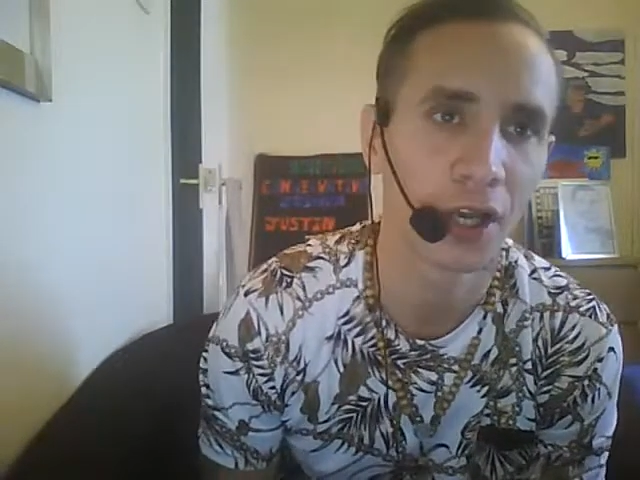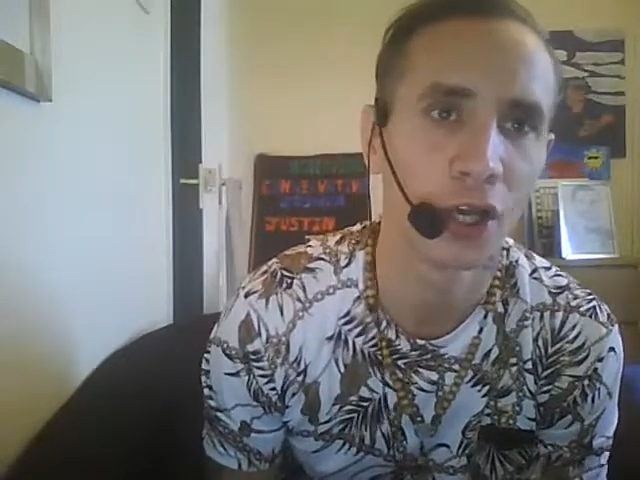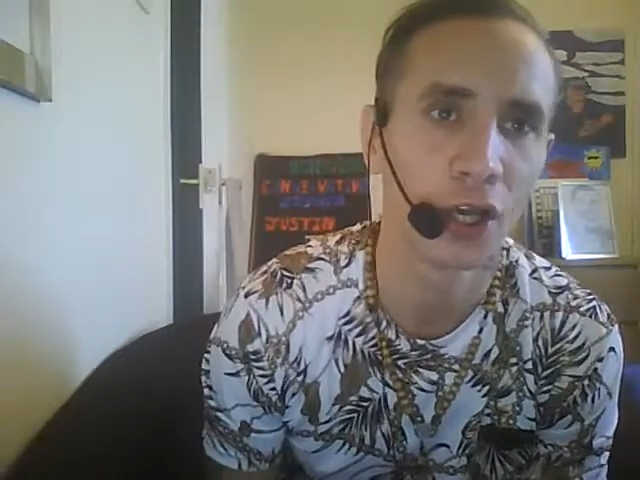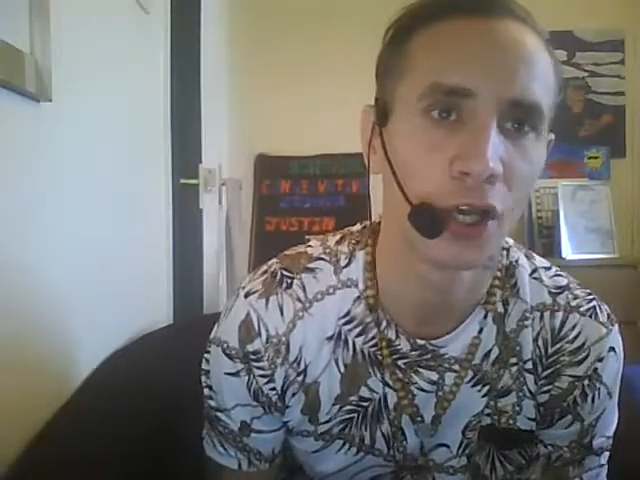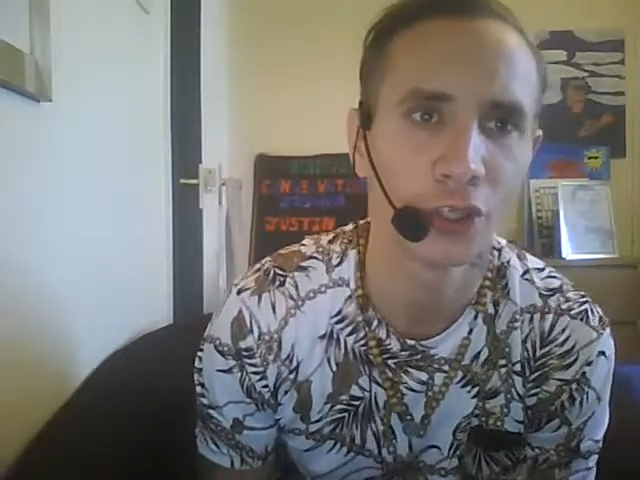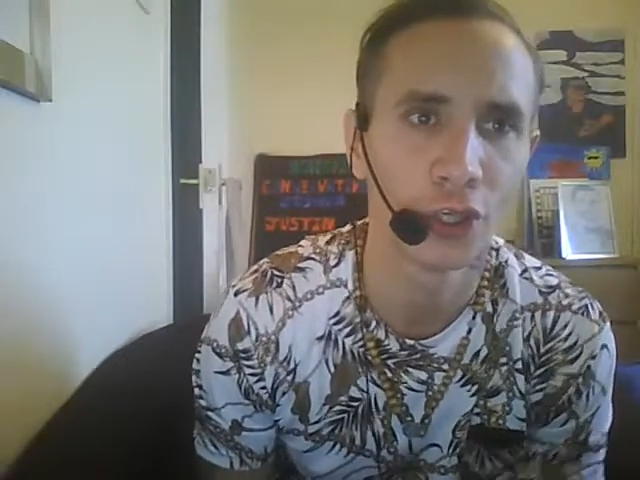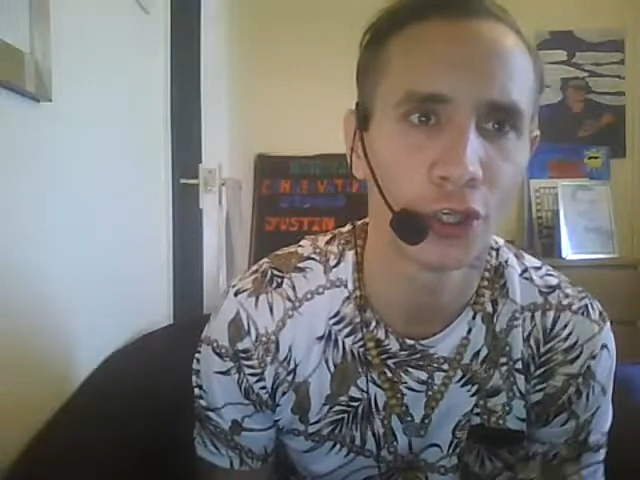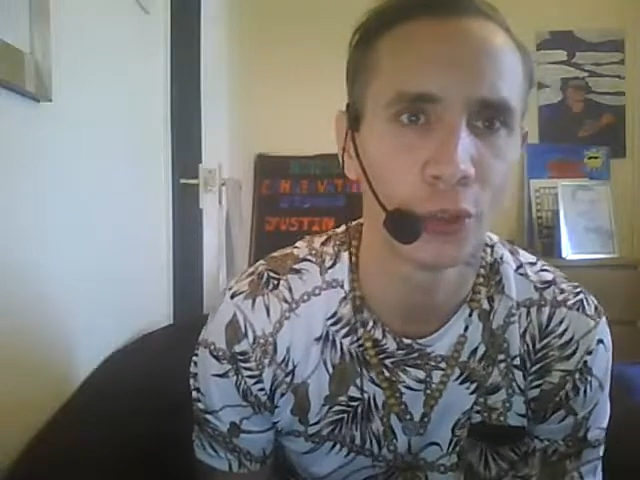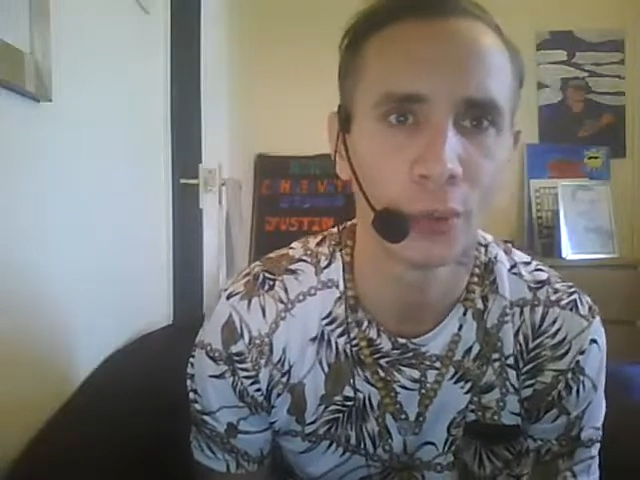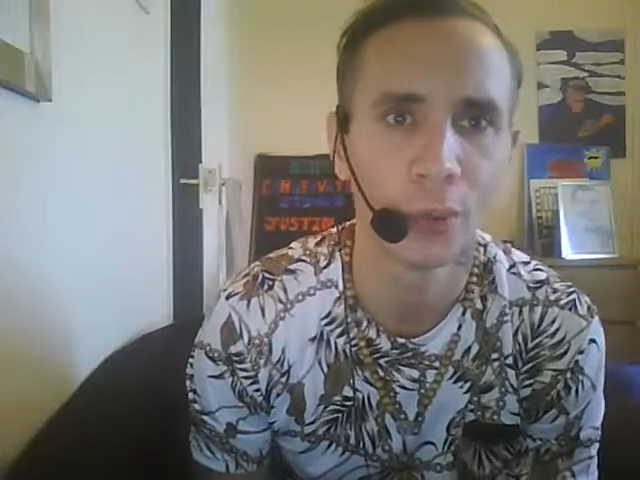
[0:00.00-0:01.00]
Things
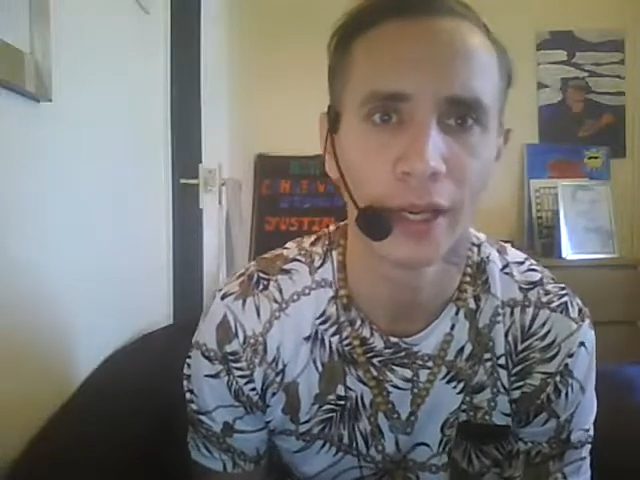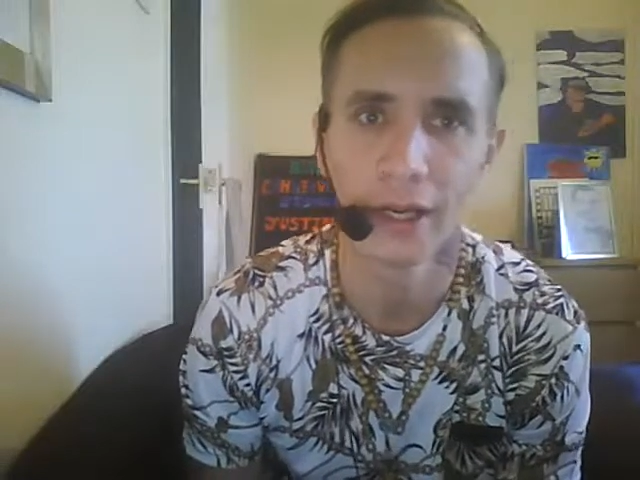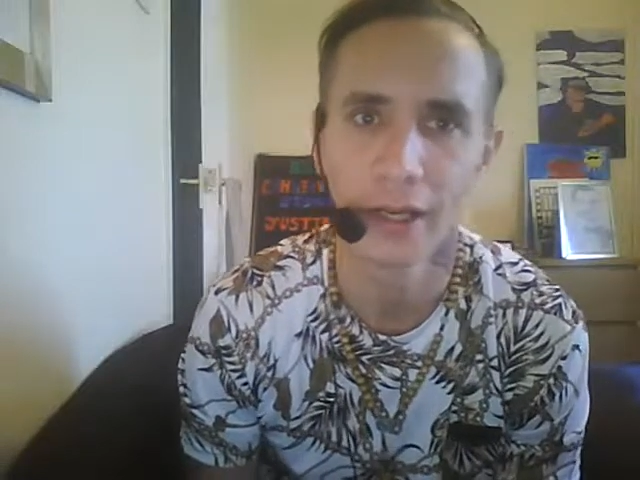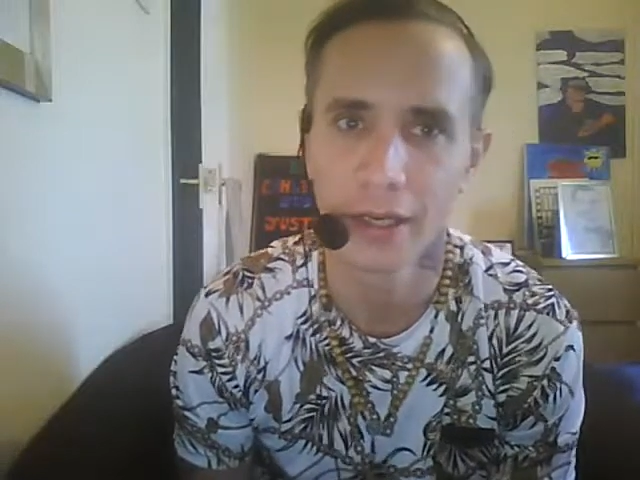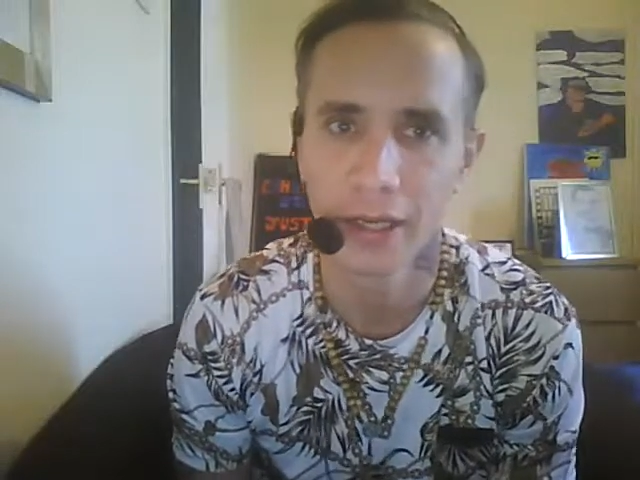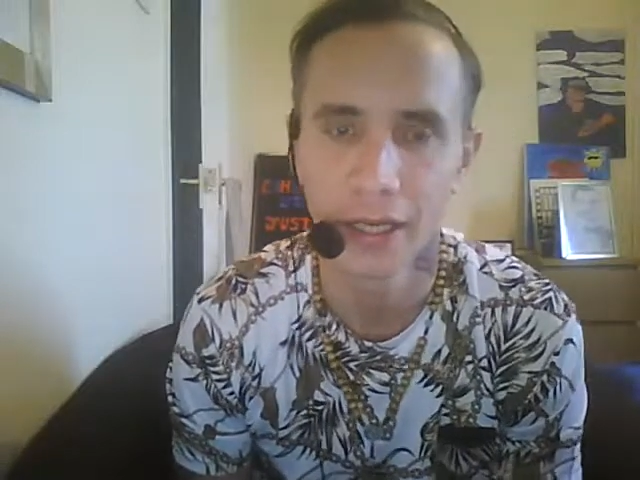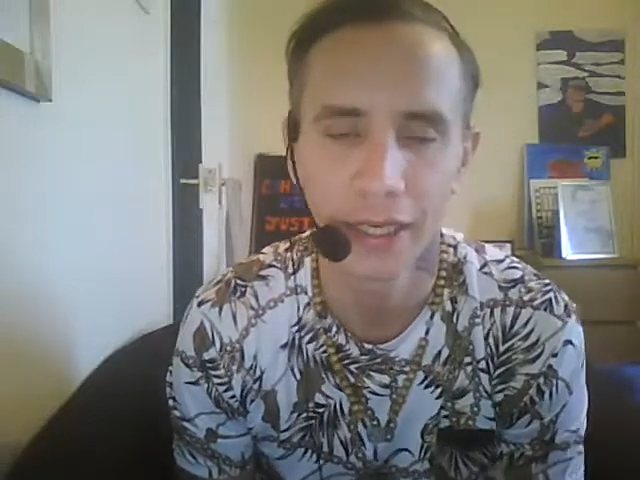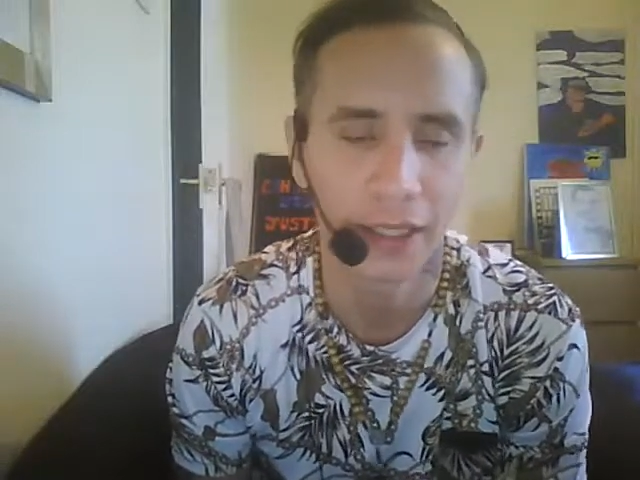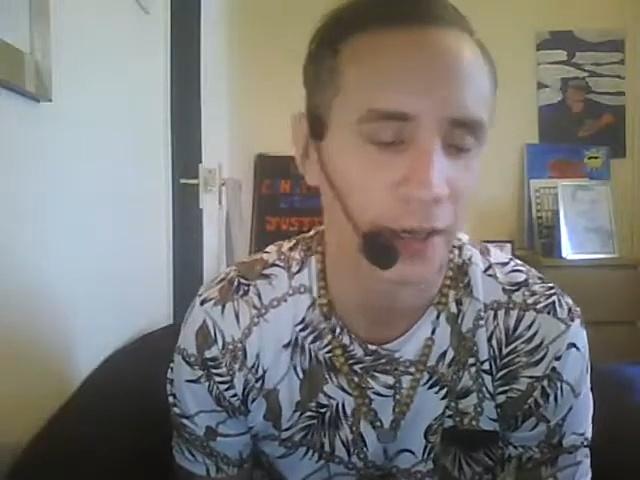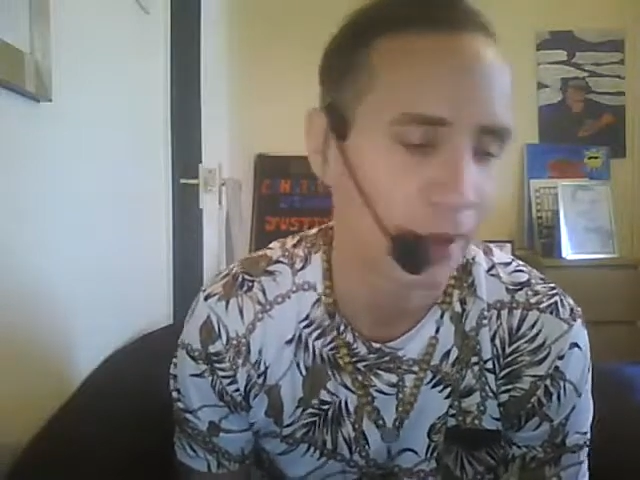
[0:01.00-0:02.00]
to do
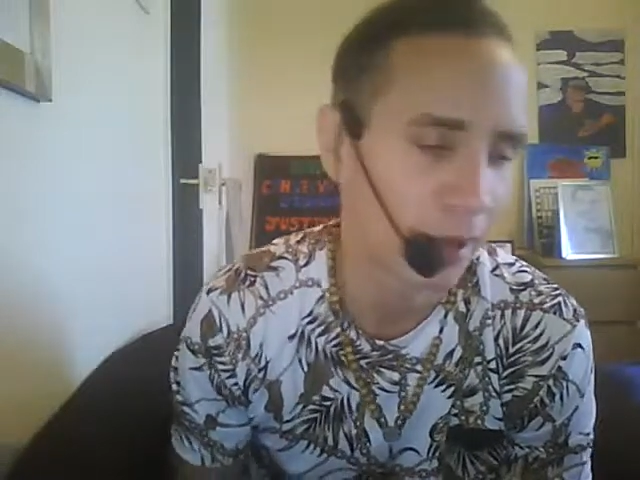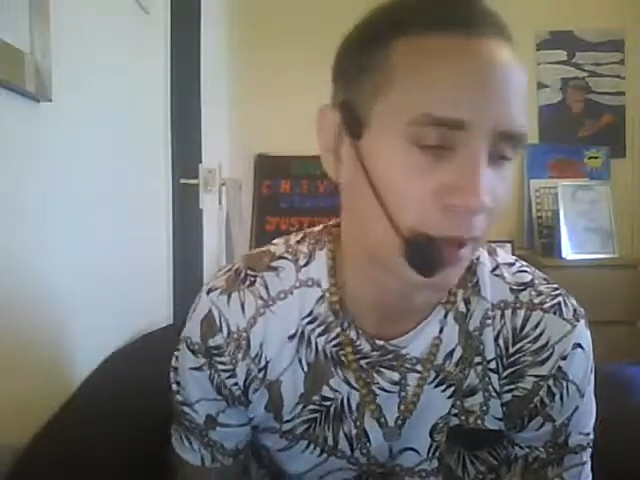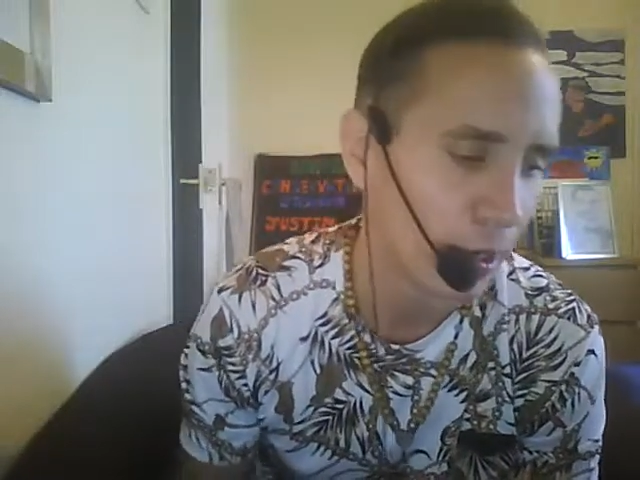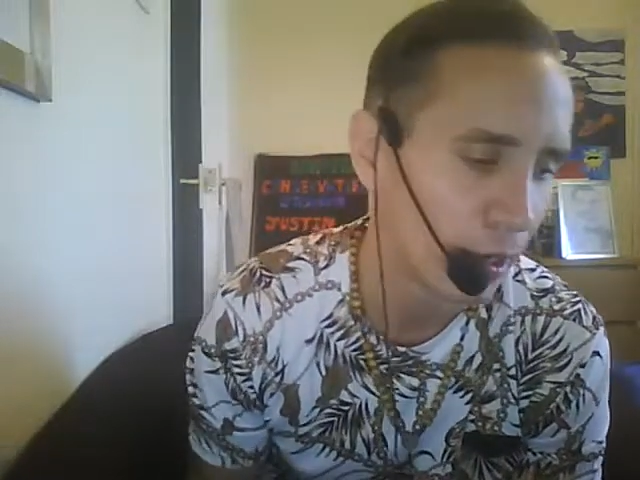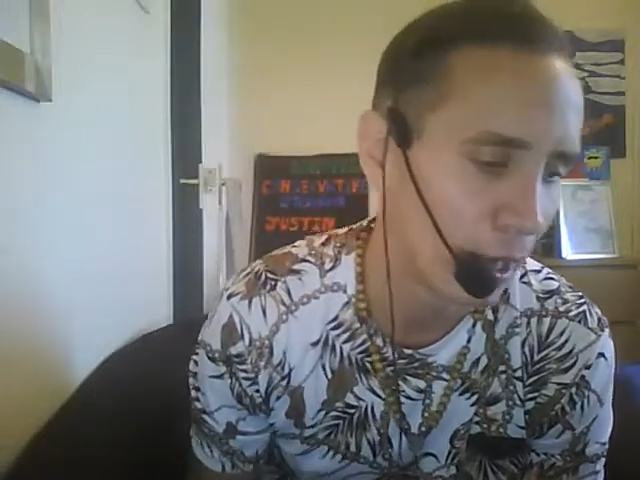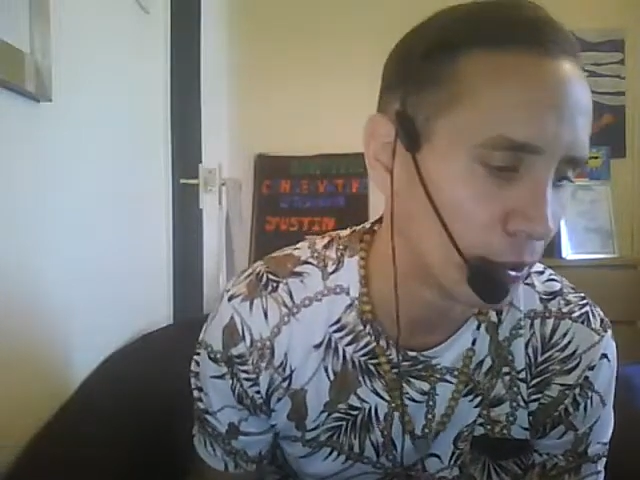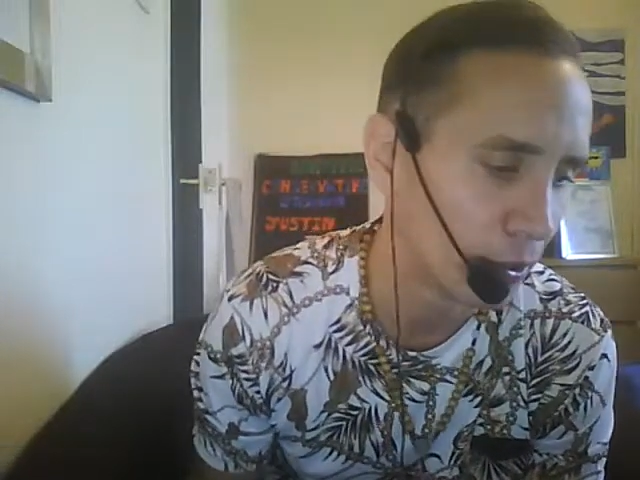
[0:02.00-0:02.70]
in